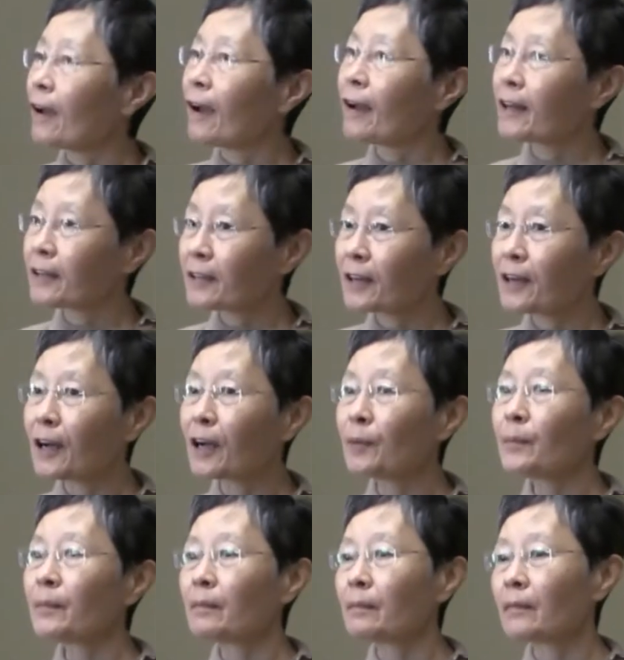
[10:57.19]
At the
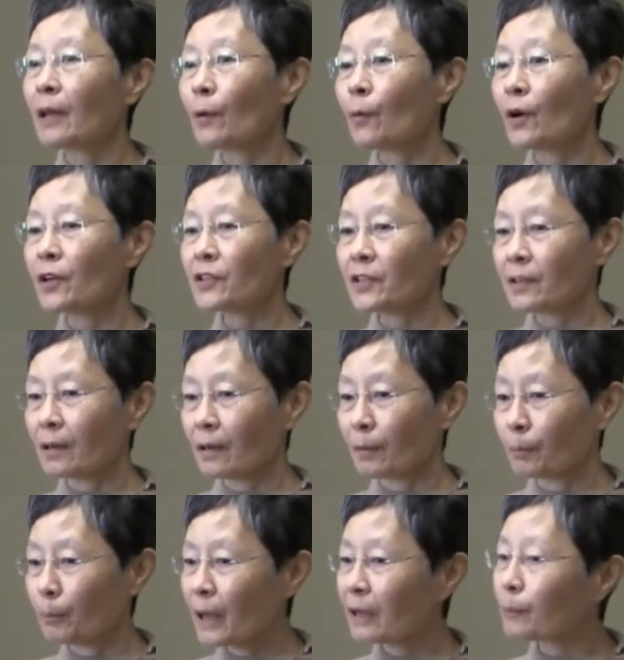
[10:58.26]
time, there was
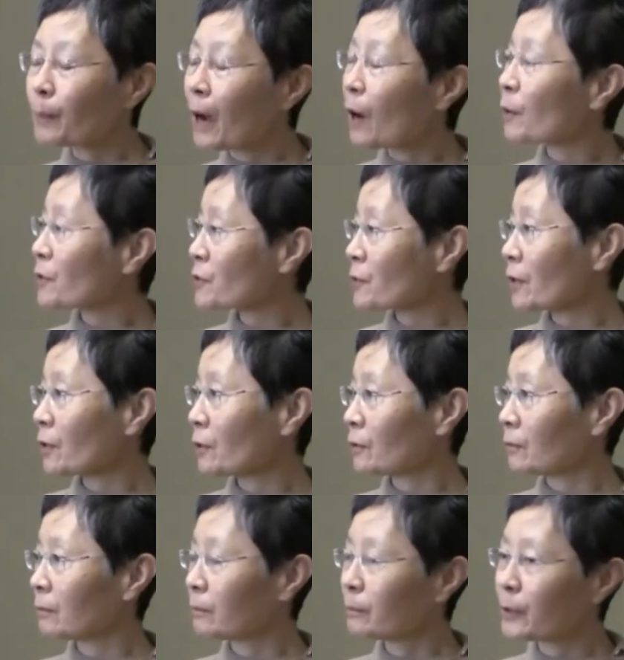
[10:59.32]
a big power
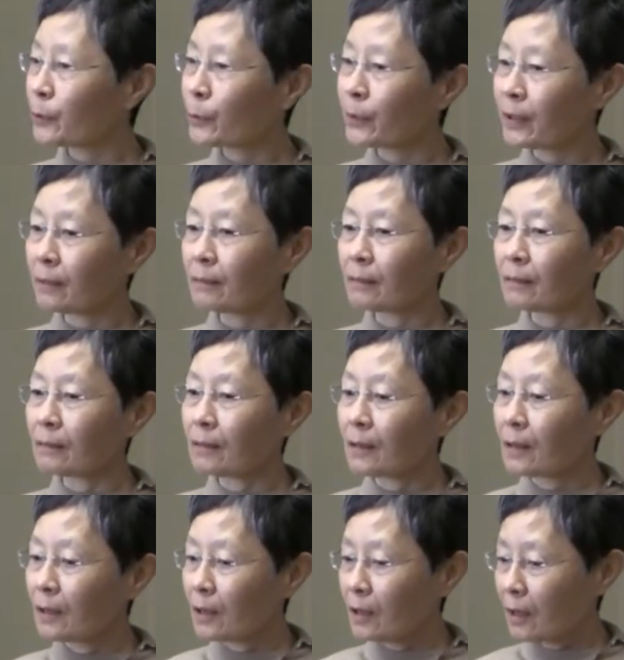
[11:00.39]
struggle between
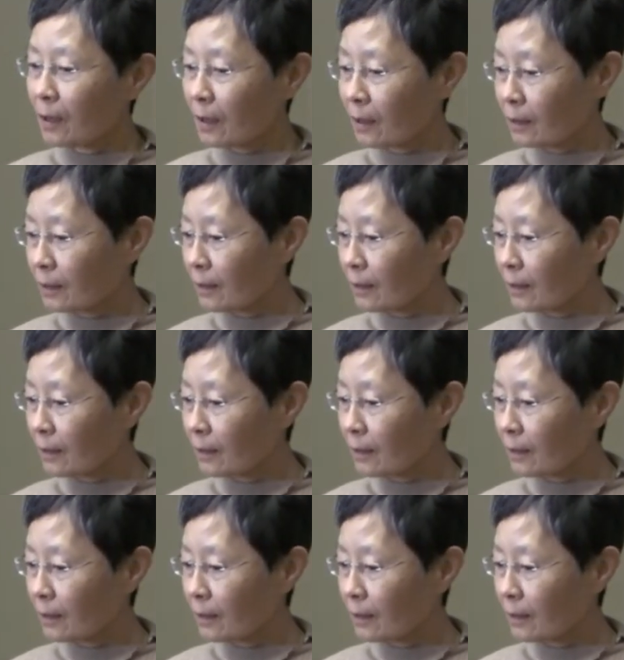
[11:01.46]
uh,